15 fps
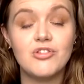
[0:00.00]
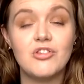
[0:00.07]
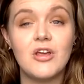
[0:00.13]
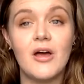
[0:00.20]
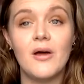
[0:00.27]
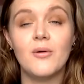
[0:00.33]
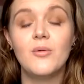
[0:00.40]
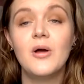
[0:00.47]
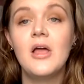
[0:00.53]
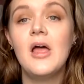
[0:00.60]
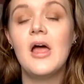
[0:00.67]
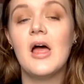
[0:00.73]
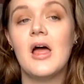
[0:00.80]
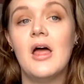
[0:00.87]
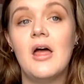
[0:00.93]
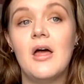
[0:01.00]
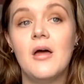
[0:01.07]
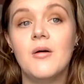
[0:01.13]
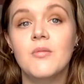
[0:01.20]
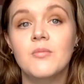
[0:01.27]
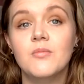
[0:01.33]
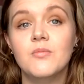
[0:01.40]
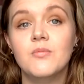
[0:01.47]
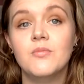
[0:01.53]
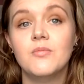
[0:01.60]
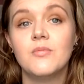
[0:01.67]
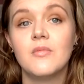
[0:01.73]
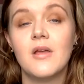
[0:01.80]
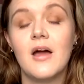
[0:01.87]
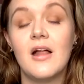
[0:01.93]
So, um,
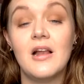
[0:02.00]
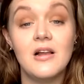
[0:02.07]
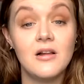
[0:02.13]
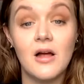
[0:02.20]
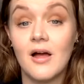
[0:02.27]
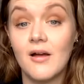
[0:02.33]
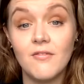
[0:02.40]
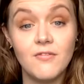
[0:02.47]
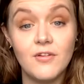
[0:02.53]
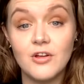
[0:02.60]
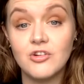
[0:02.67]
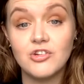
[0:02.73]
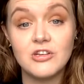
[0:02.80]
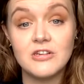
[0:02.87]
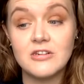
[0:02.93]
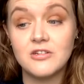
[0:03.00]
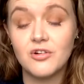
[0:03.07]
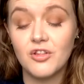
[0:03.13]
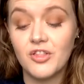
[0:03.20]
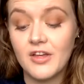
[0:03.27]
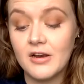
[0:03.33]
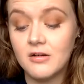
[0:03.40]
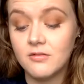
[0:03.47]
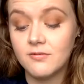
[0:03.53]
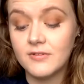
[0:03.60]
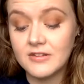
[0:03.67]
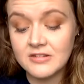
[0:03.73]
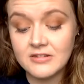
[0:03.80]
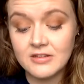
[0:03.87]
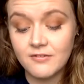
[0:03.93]
I virtually did nothing,
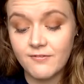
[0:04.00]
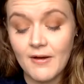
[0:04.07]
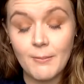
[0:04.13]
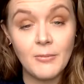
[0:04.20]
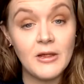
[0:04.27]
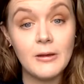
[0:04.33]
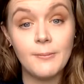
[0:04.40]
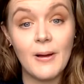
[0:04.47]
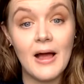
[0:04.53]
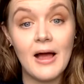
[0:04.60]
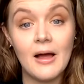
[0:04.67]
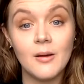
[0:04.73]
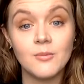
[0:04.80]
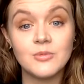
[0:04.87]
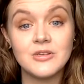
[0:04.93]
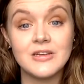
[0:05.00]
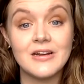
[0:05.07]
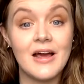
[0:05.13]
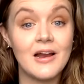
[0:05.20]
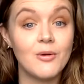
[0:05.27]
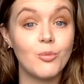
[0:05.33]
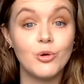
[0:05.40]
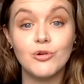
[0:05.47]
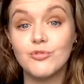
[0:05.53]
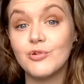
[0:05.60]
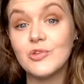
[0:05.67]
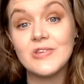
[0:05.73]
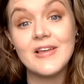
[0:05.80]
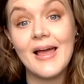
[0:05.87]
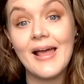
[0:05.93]
visited family perhaps and had a
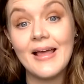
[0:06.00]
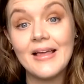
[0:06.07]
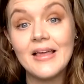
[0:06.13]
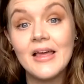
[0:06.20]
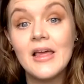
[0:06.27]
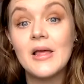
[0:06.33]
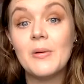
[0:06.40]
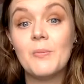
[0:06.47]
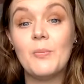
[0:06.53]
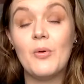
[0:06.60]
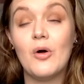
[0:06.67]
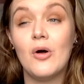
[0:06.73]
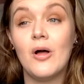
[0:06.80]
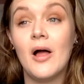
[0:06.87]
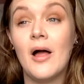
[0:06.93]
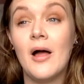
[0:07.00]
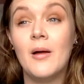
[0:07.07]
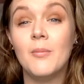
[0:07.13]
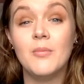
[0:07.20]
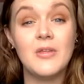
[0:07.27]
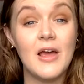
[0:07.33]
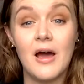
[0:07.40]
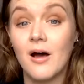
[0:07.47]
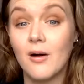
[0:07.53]
wonderful day, but um,